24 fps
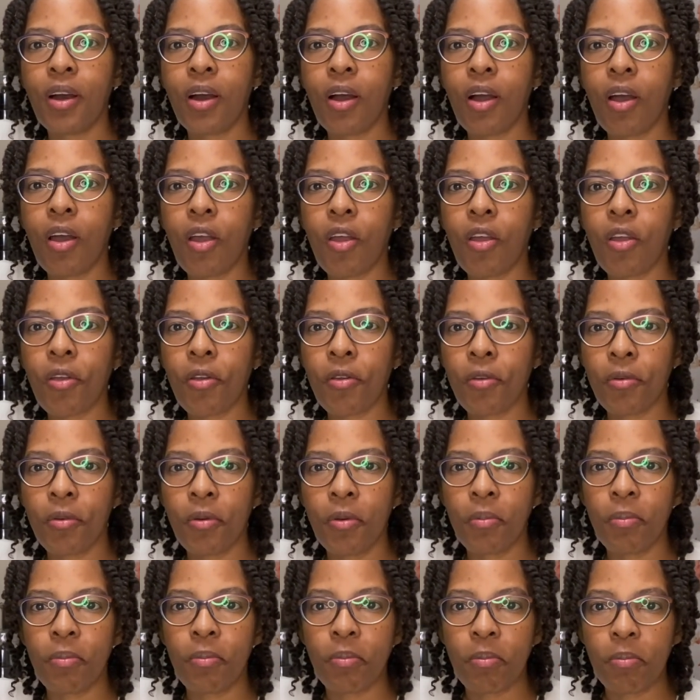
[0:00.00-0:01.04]
or
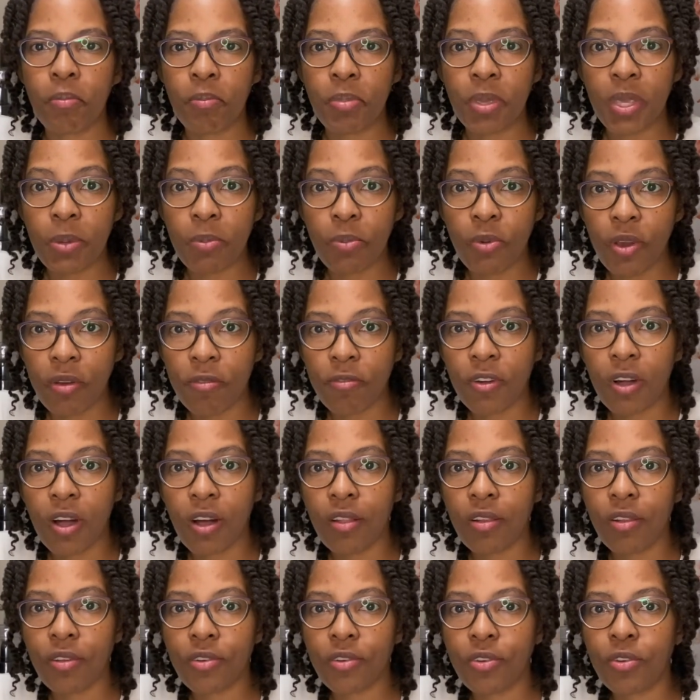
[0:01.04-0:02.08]
people of
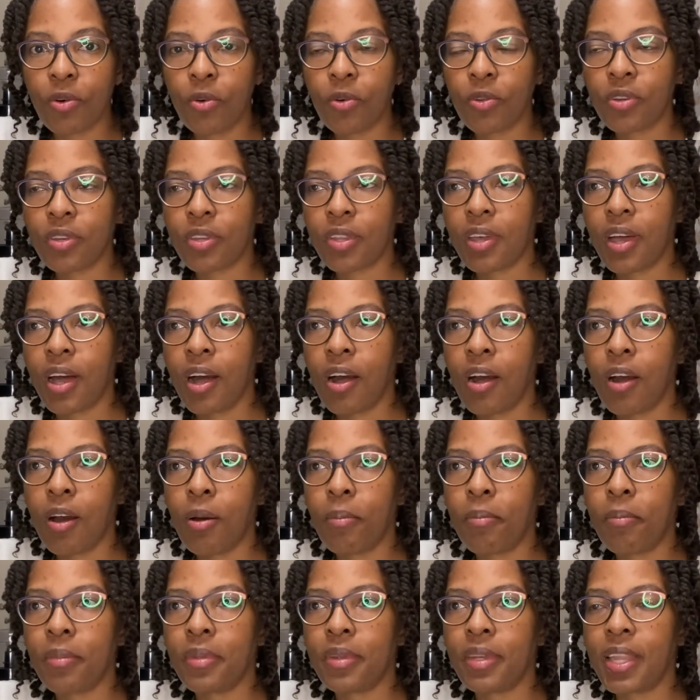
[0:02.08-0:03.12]
color don't
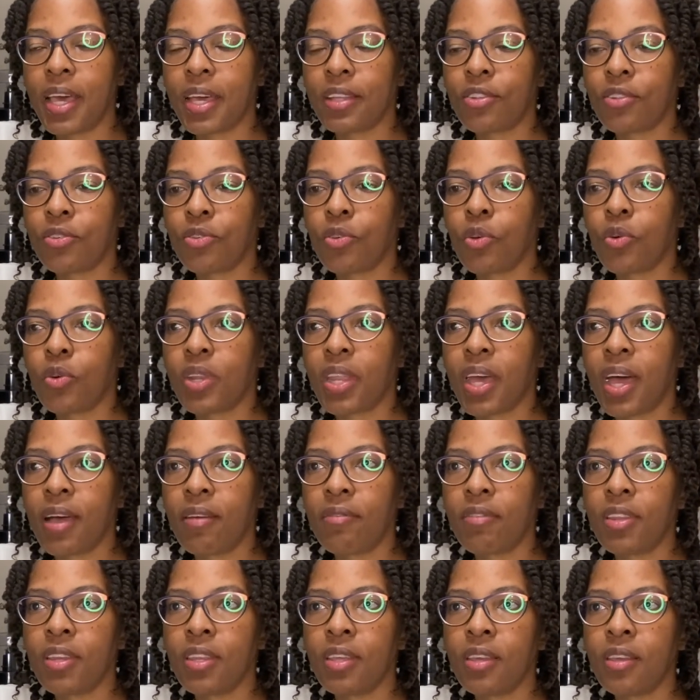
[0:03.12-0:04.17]

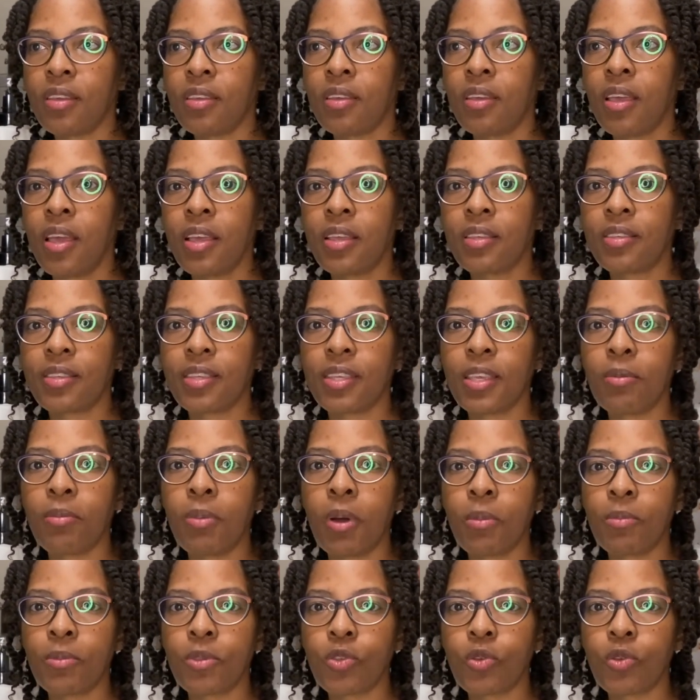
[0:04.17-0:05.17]
have any sebum,